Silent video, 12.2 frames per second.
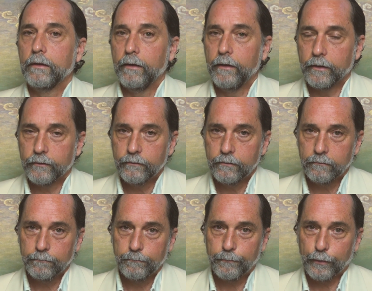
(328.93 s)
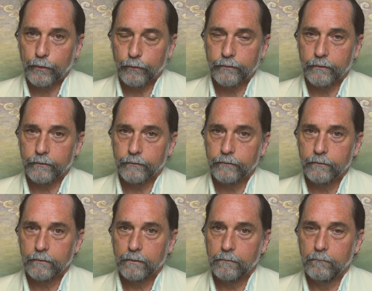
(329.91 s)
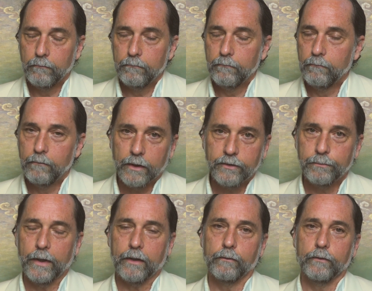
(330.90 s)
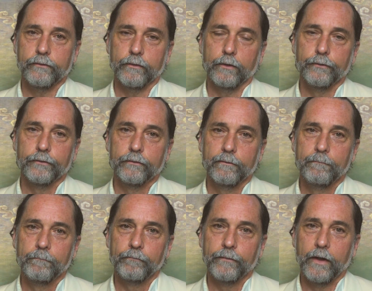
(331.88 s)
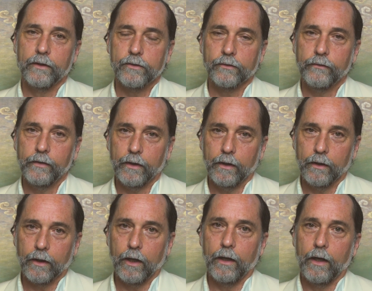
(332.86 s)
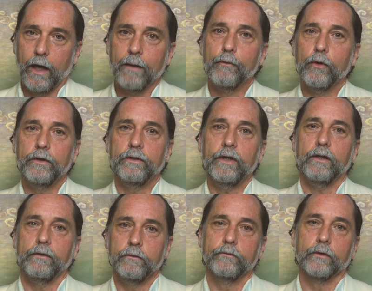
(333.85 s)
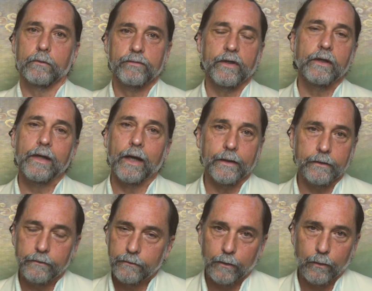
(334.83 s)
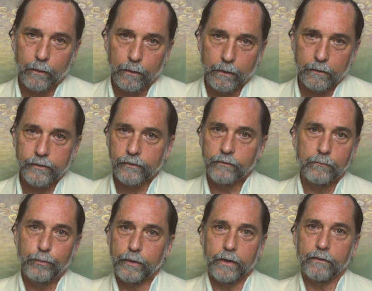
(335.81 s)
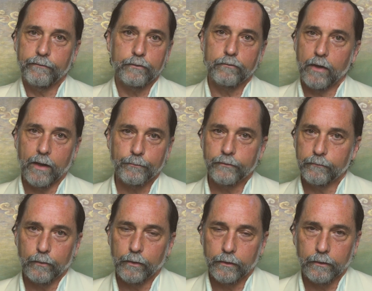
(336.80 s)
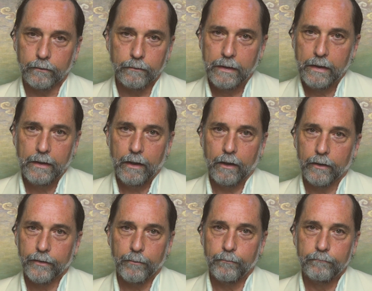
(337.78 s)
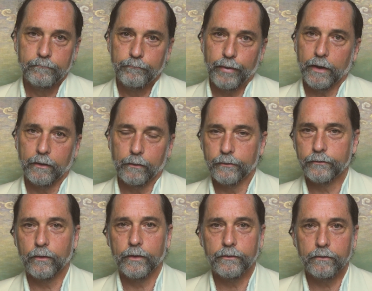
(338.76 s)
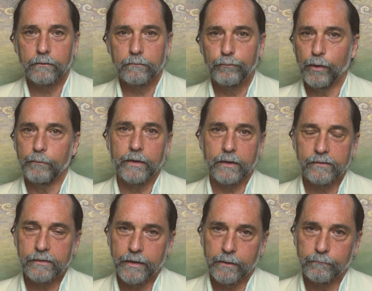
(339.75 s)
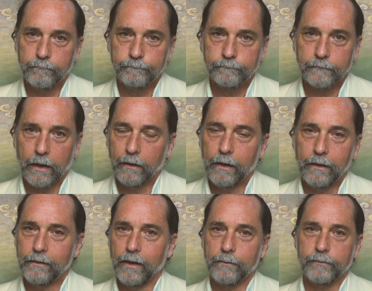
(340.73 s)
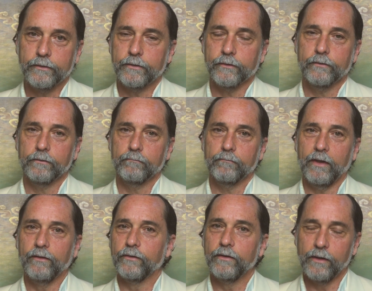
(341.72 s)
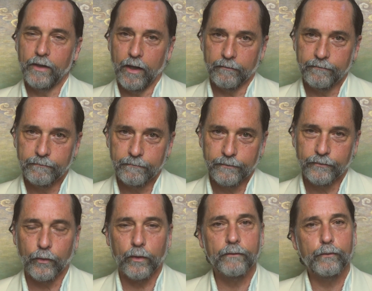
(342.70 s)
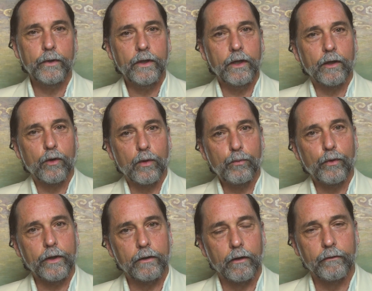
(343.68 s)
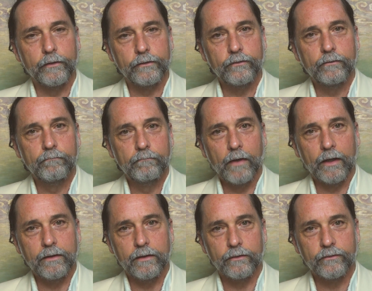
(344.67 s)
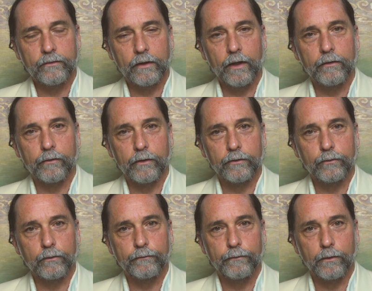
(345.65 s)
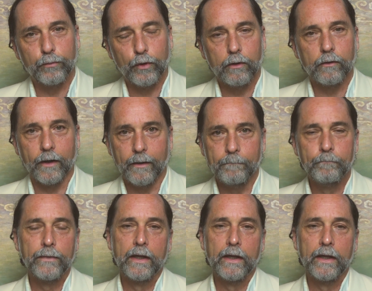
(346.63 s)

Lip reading: this produces much better results than just thinking, I'm going to take these herbs at night, or just putting a few drops of oil on the pillow is going to put me to sleep. A lot of times it just isn't enough. So if we incorporate all these ideas together into a full program,